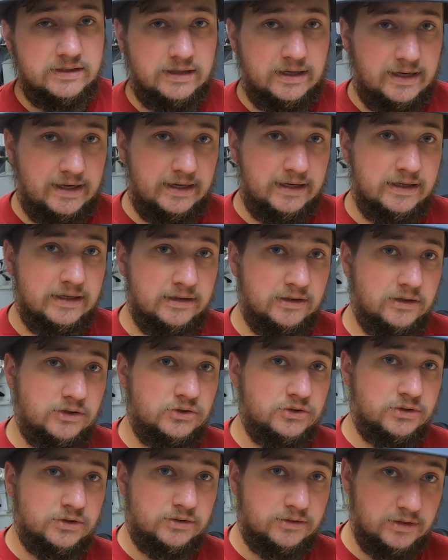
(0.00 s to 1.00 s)
high-end,
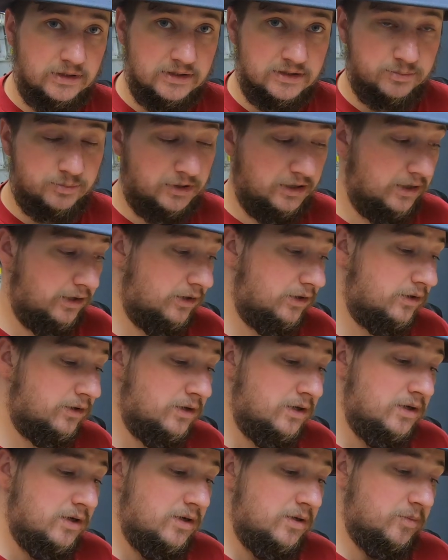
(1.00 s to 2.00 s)
luxurious pair,
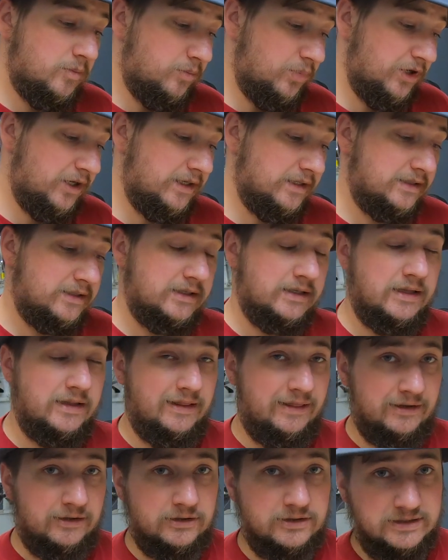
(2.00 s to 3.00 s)
but
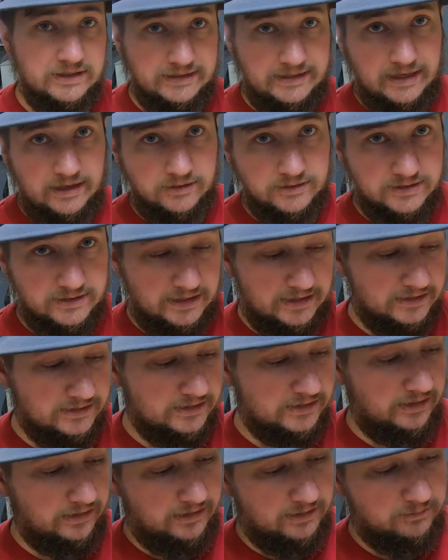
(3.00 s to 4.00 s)
there's a downside
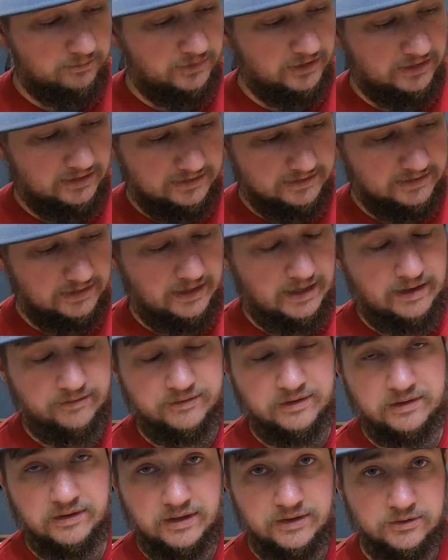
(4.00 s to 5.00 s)
to them because they have
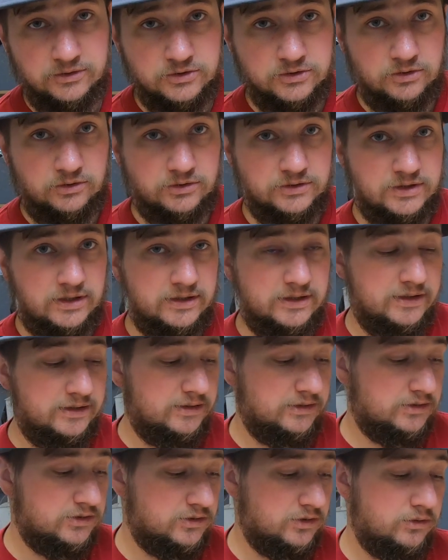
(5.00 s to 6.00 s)
the leather soles on it.
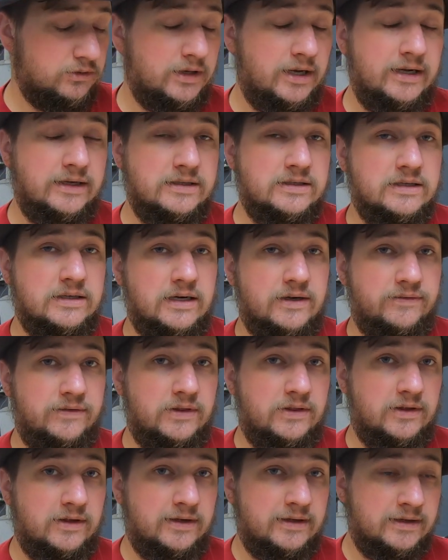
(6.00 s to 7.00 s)
They're so nice and
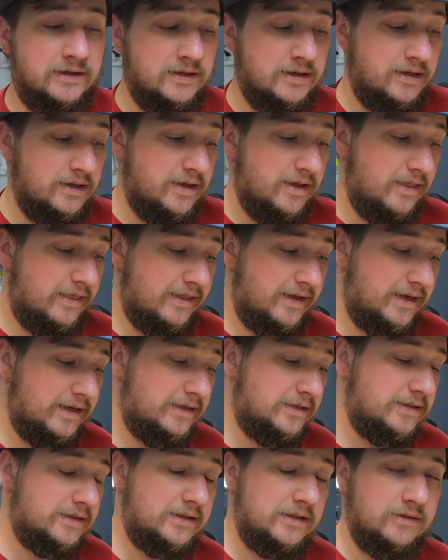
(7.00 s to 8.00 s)
everything
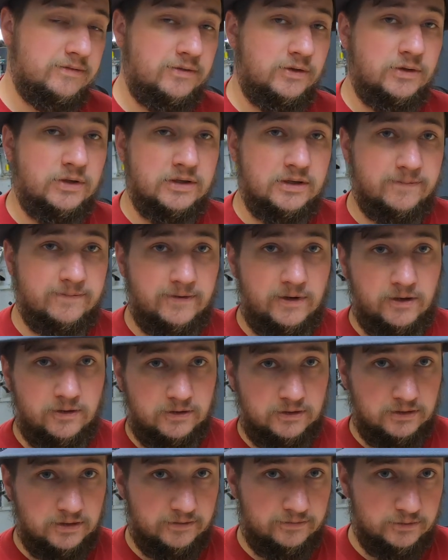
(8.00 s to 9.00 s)
that if you end up
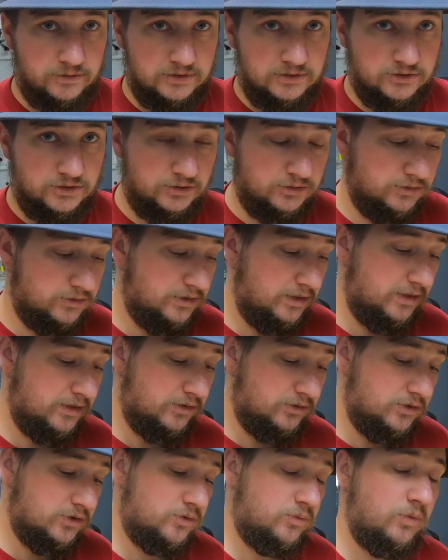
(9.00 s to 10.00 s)
falling in love with these shoes and
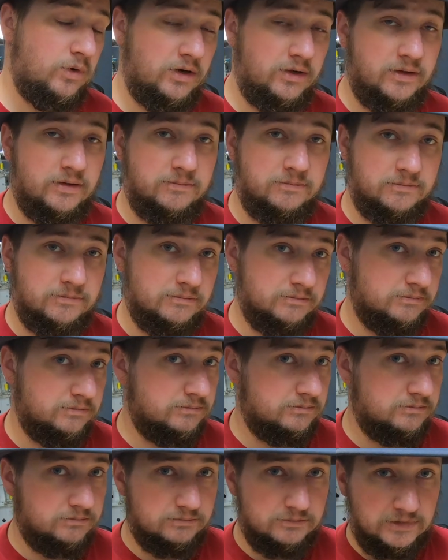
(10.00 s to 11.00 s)
you just wear them
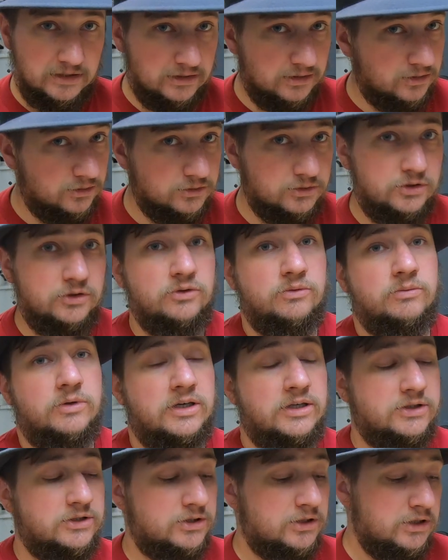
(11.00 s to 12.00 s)
a little too
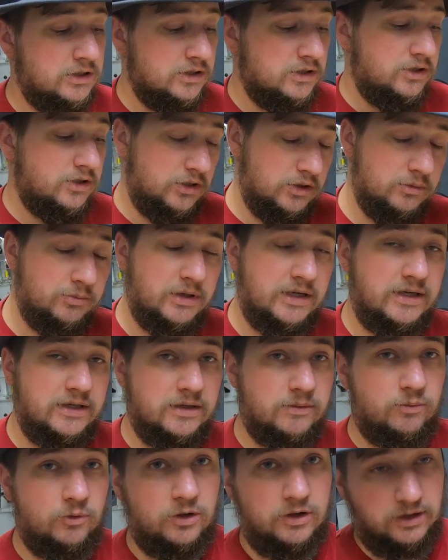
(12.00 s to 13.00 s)
much, you may end
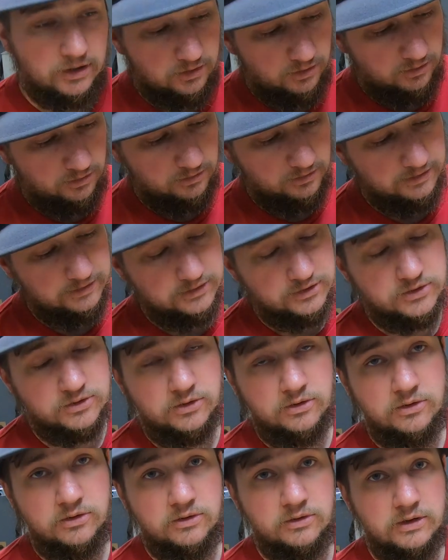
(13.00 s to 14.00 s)
up wearing a hole in the
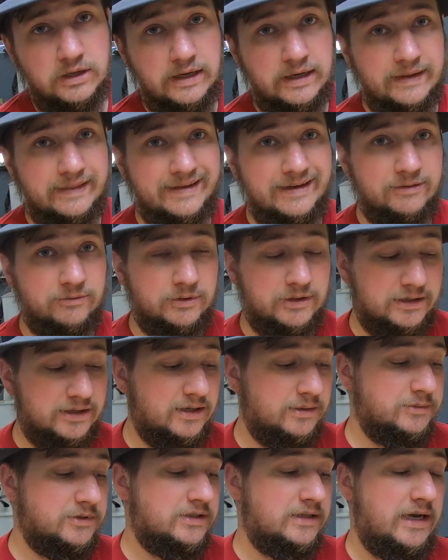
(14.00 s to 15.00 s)
sole, and then when it
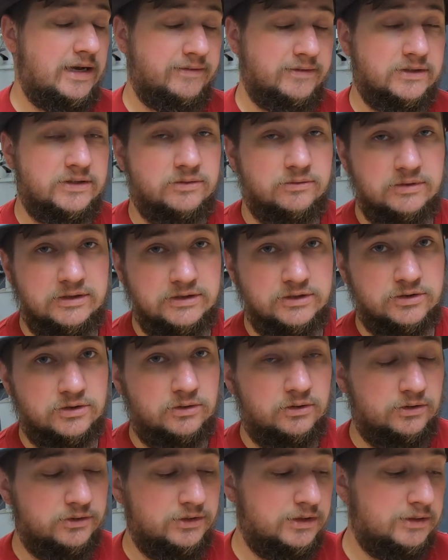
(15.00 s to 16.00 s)
comes to having to
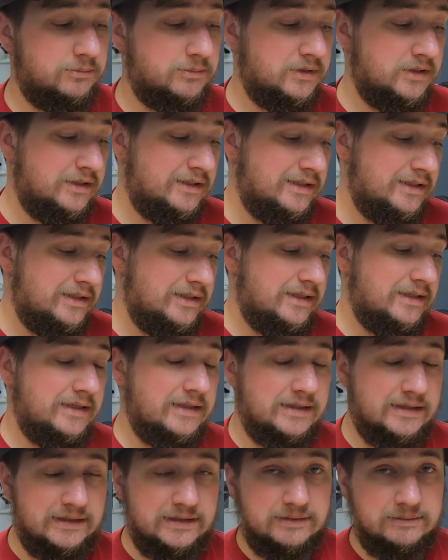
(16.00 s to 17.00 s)
re-sole them,
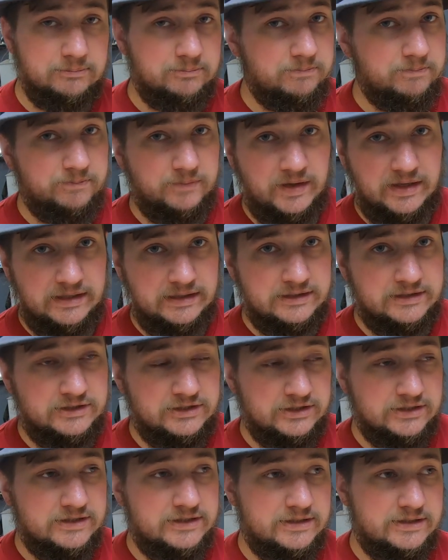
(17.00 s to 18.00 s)
it's
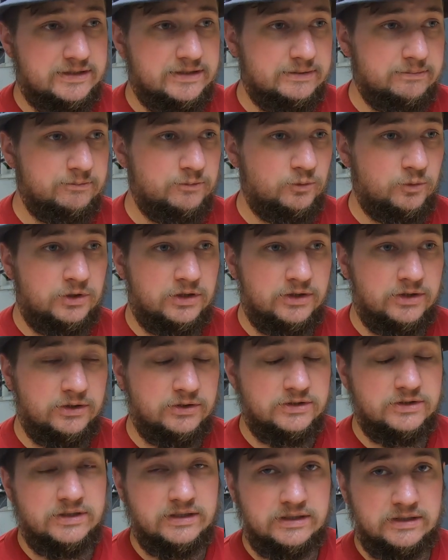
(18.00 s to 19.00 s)
just one of
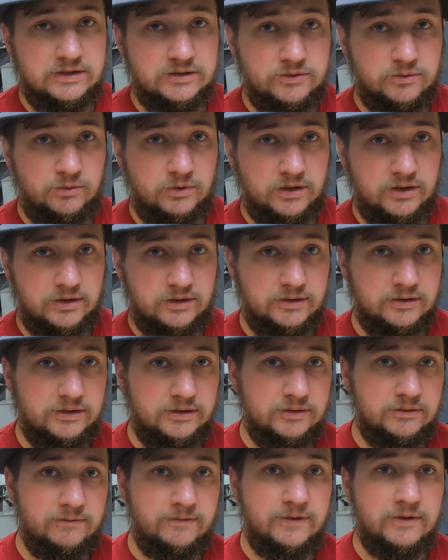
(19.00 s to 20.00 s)
those things where
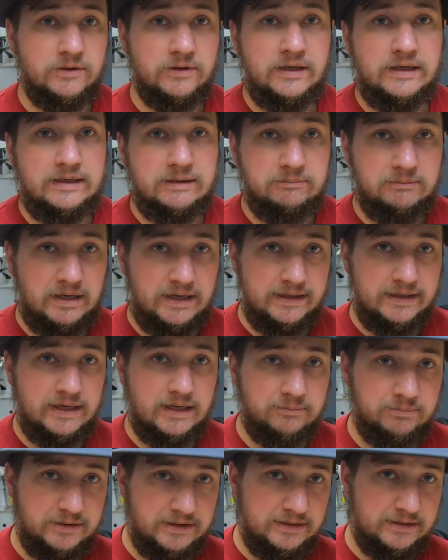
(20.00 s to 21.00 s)
you feel like it might
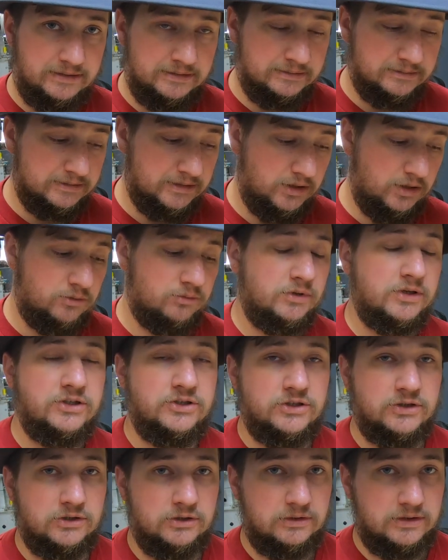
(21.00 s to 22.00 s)
not be
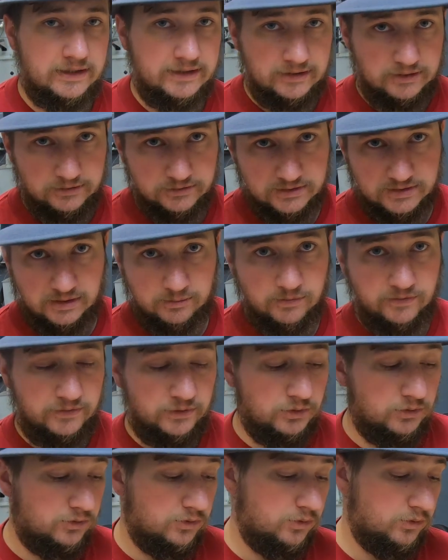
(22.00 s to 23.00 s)
original. I know some of
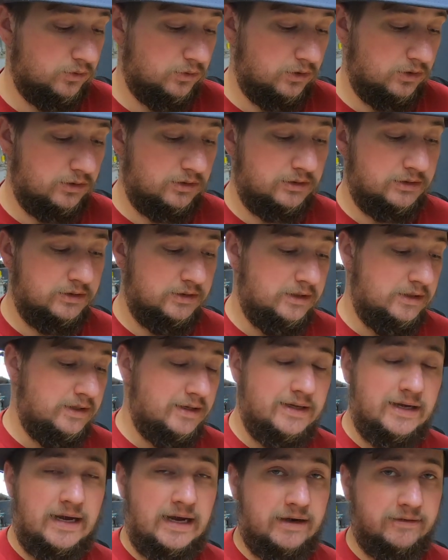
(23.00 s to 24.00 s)
you who are
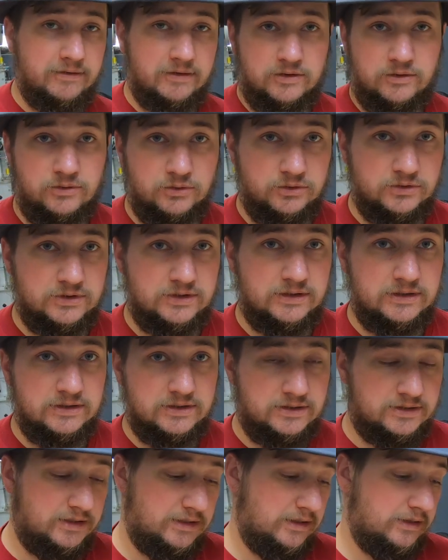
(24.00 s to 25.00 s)
avid
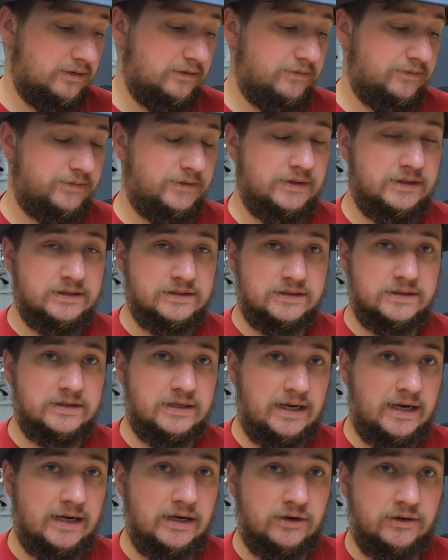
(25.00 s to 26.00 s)
enthusiasts of these
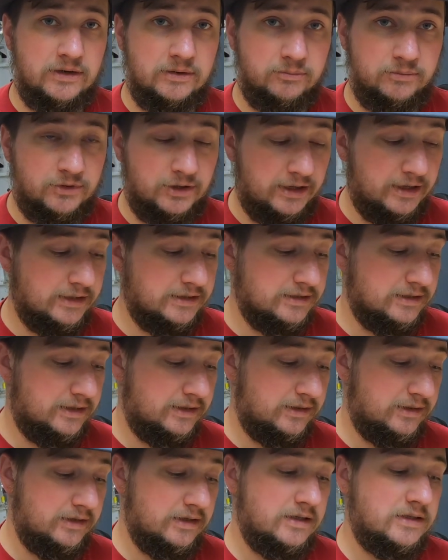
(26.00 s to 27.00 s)
higher end brands
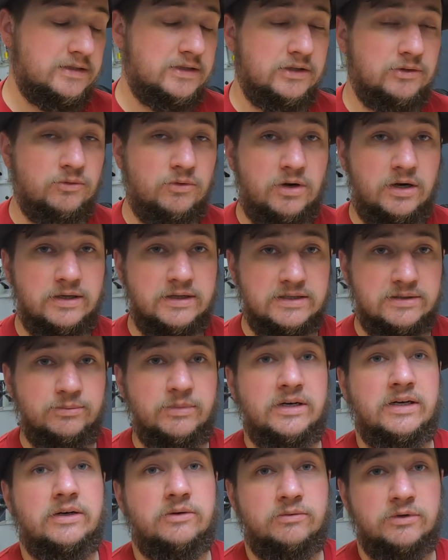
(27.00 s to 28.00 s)
like this, you want as
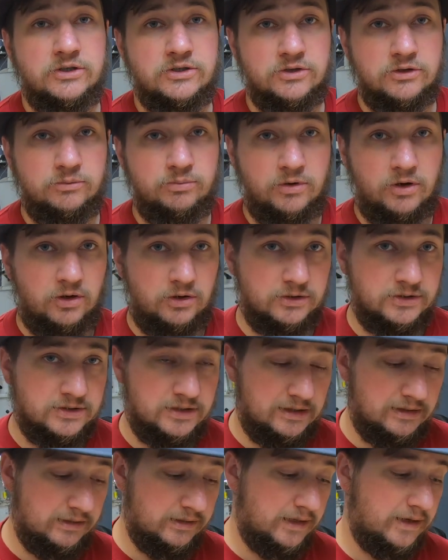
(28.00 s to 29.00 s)
many original parts
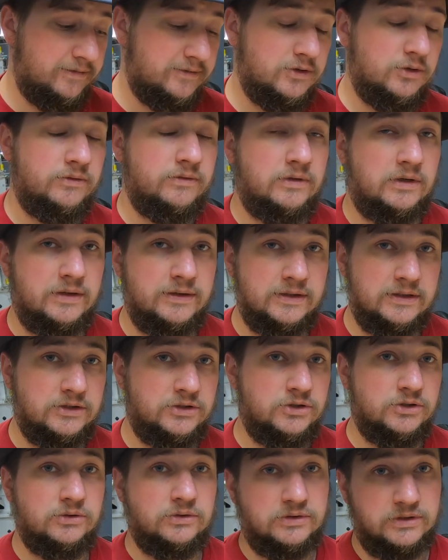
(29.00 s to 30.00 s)
left over on these
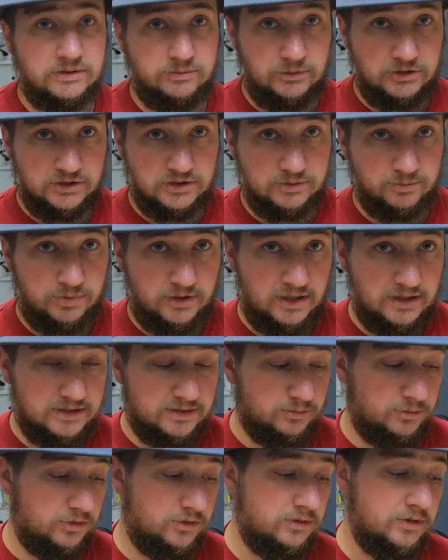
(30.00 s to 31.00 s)
shoes as much as
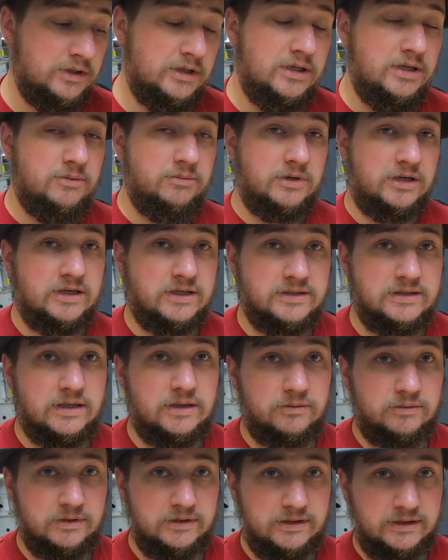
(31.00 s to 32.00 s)
possible, because
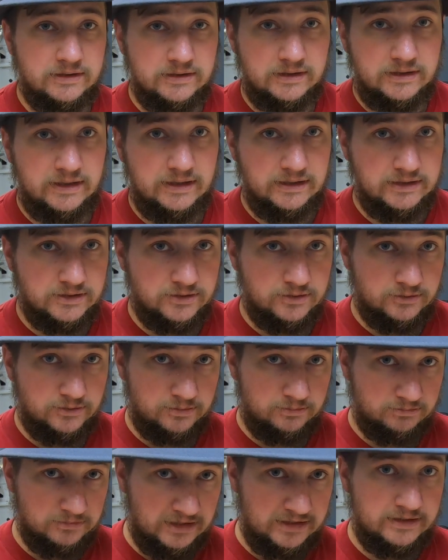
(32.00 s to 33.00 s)
that really indicates
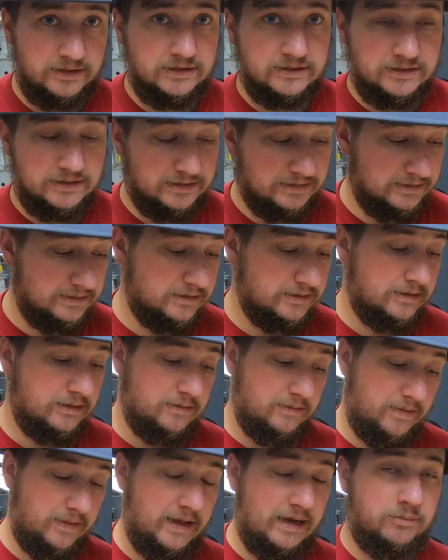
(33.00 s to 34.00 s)
that this is
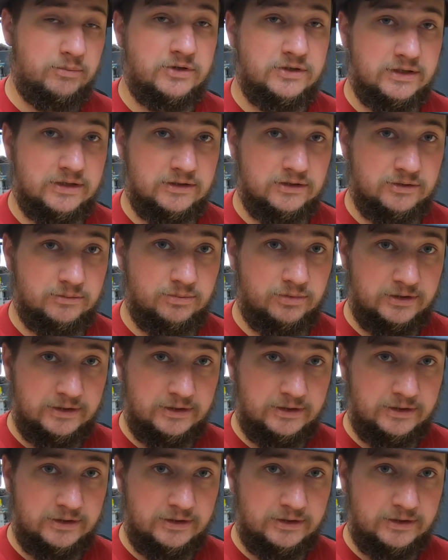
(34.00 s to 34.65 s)
that particular